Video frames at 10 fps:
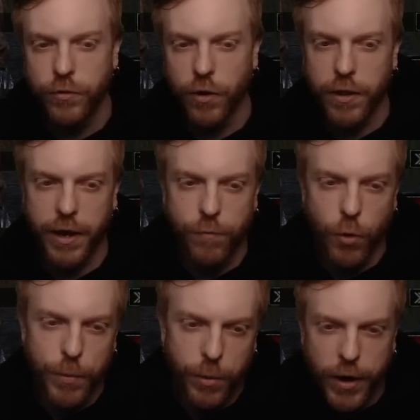took like a
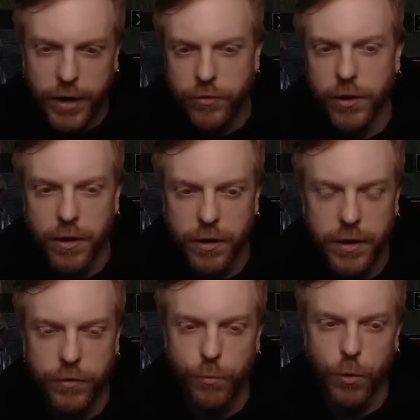4-minute break to
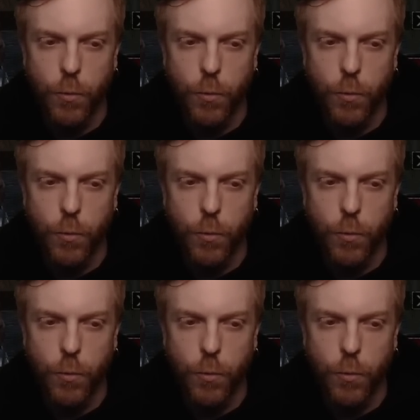get some more